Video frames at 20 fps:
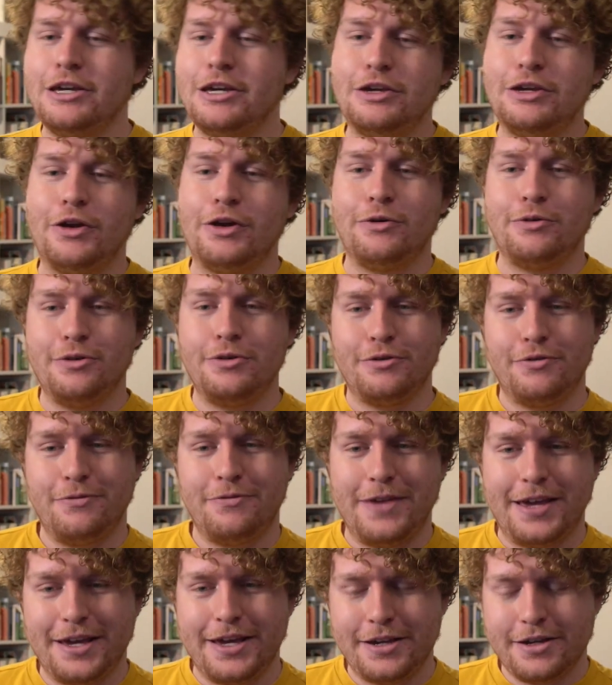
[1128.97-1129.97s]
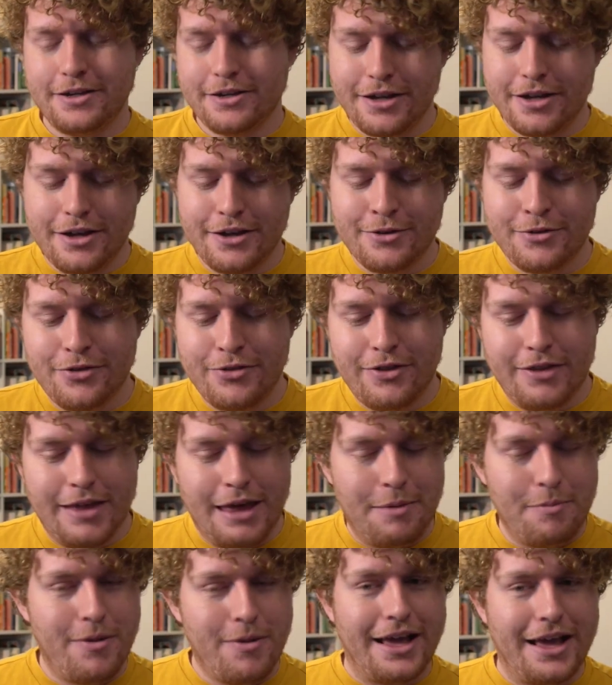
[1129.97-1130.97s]
You know, you'd think
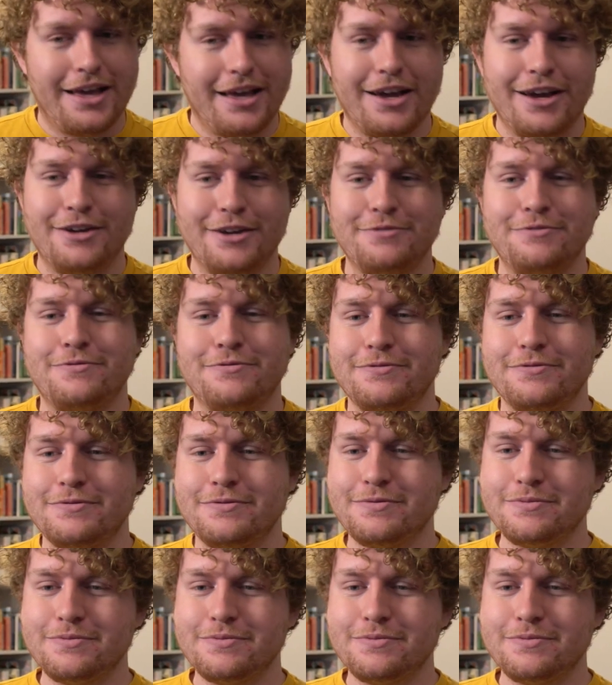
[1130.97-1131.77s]
he might kind of